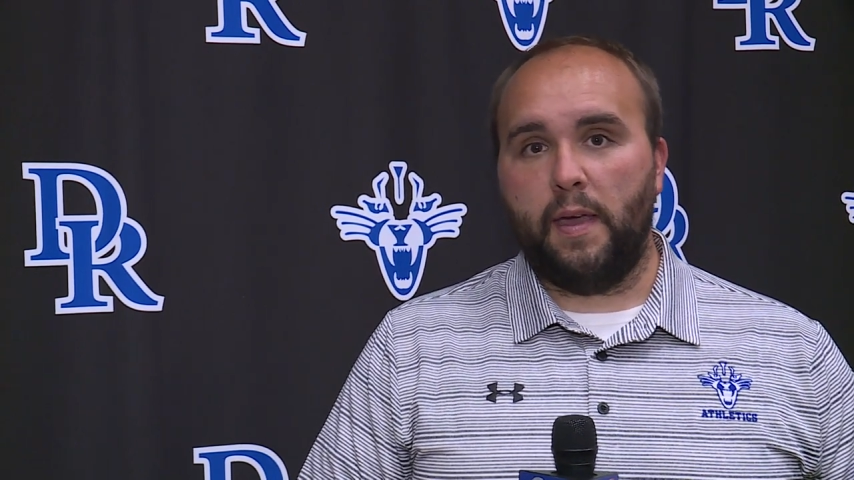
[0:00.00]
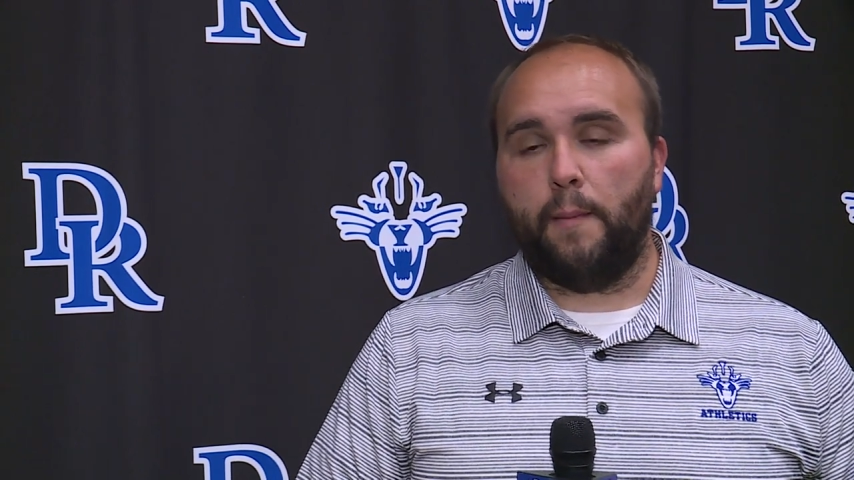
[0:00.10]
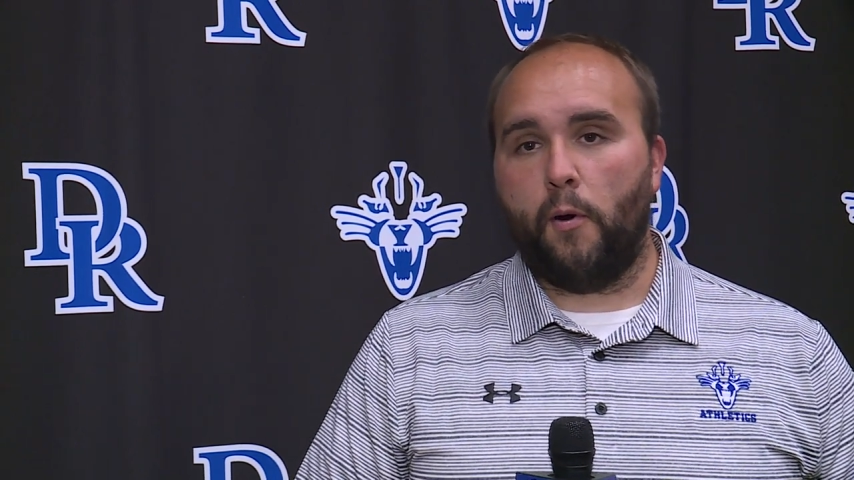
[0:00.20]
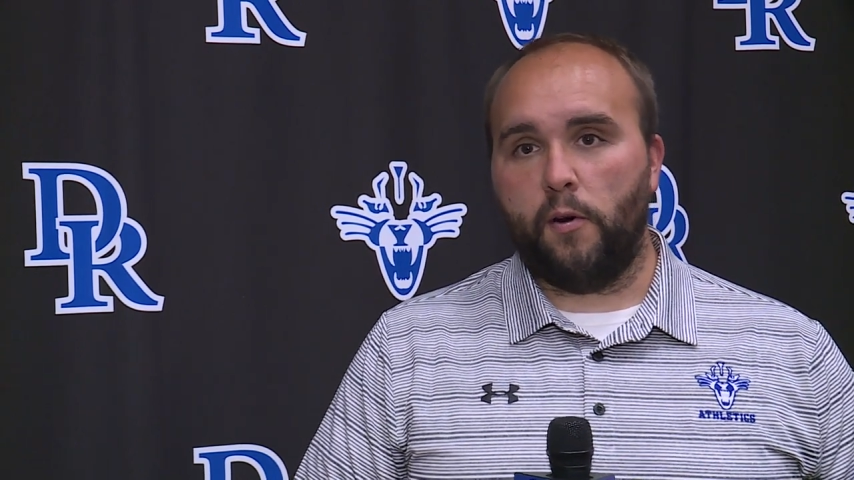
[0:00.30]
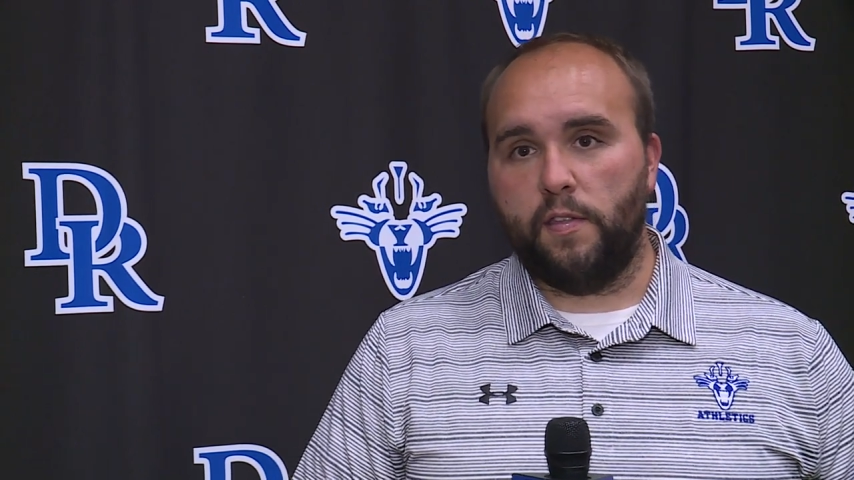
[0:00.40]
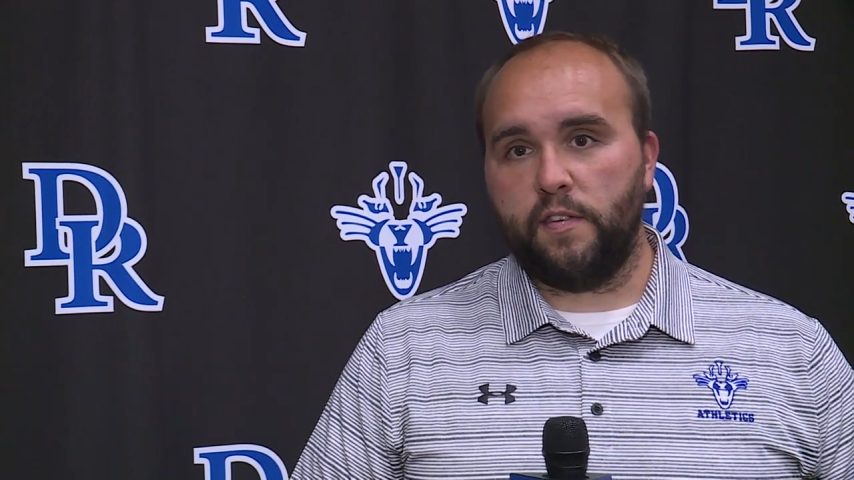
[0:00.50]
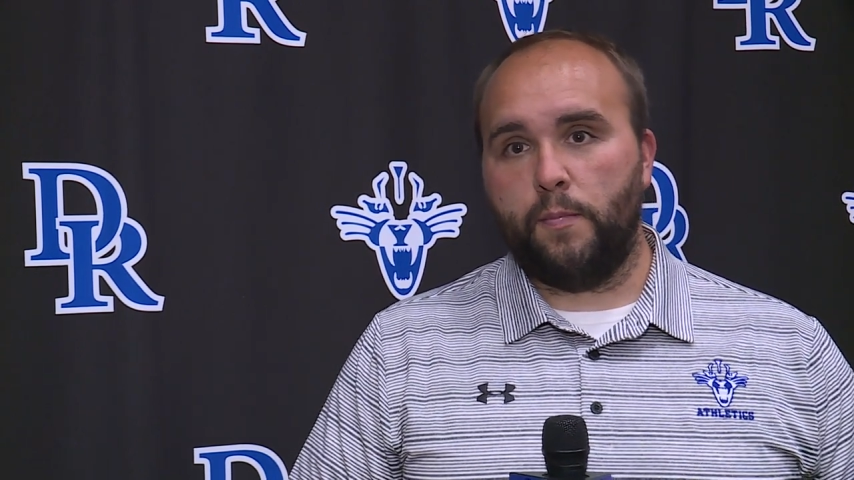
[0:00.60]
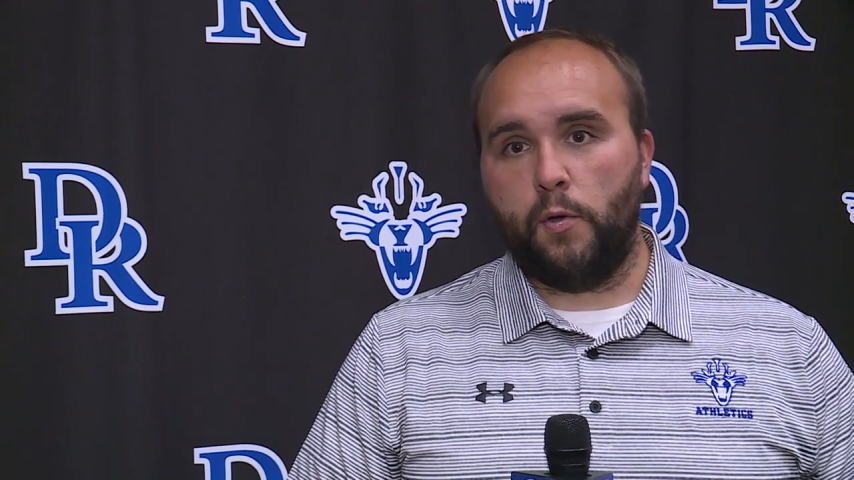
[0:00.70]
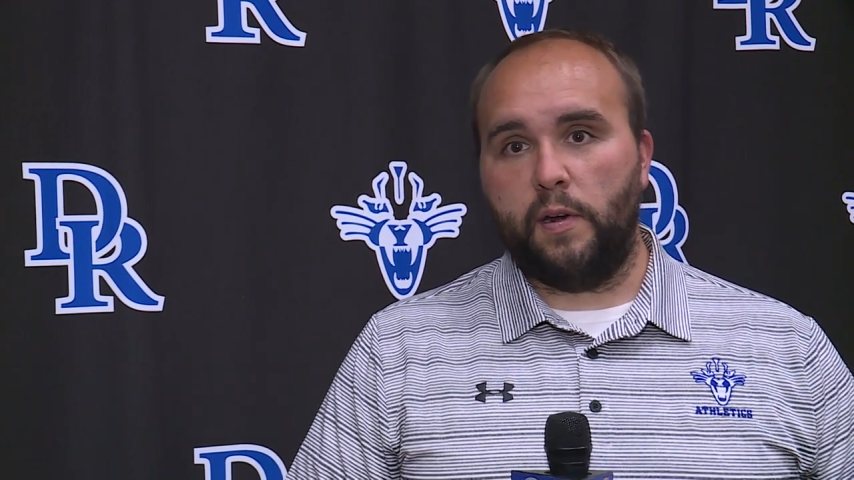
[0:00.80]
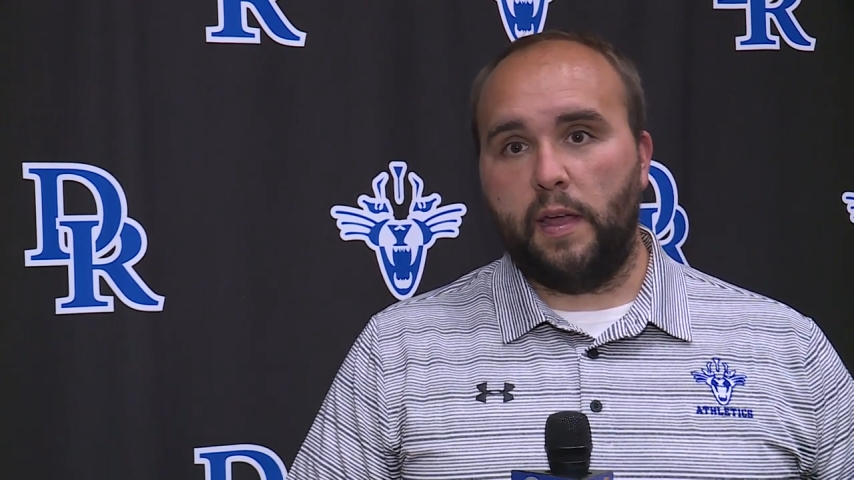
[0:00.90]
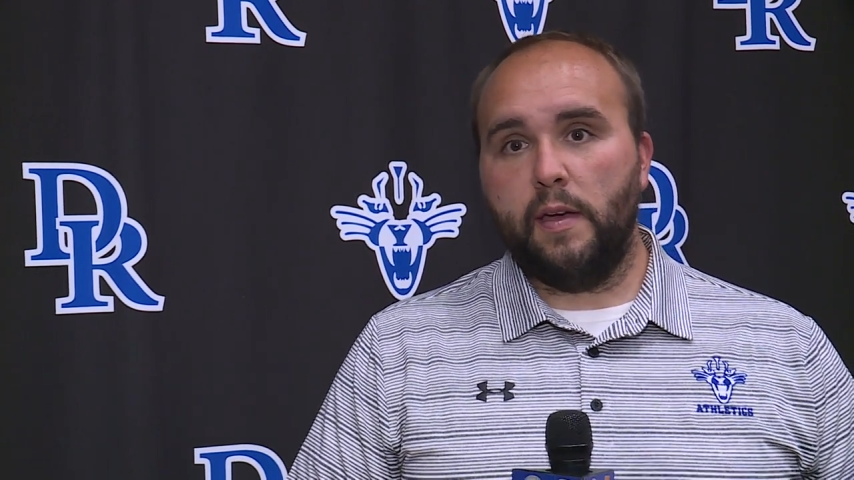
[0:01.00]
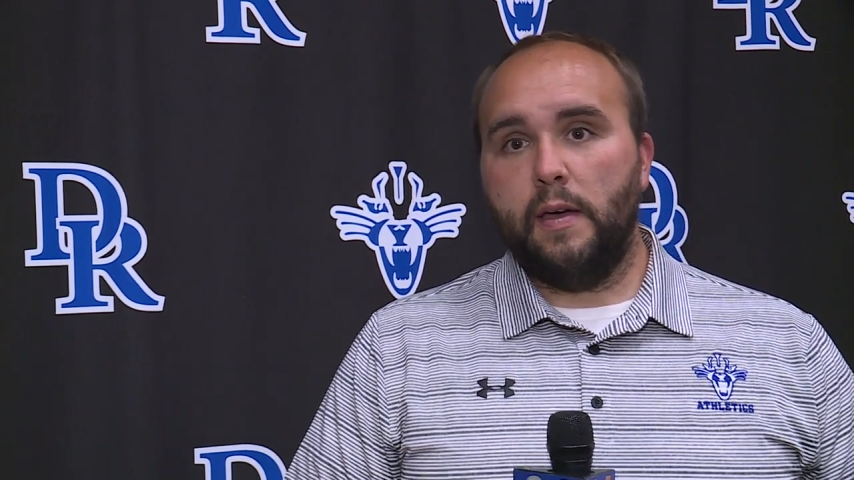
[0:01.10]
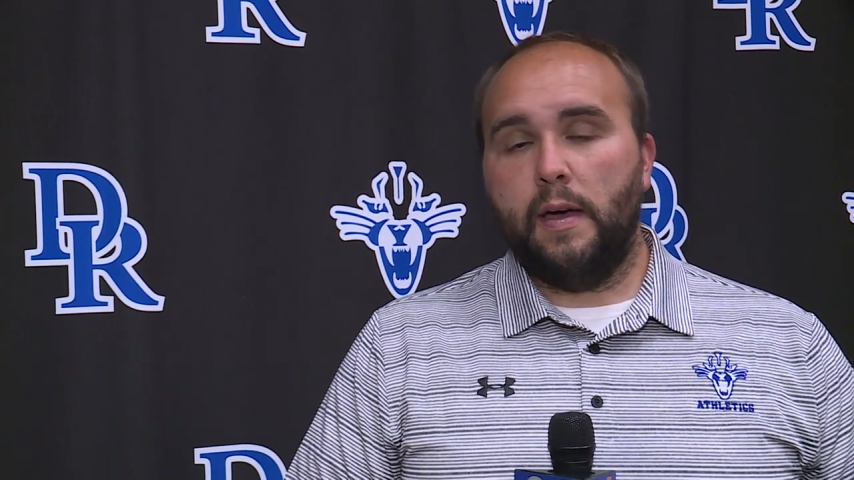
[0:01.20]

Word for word: being a part of this community.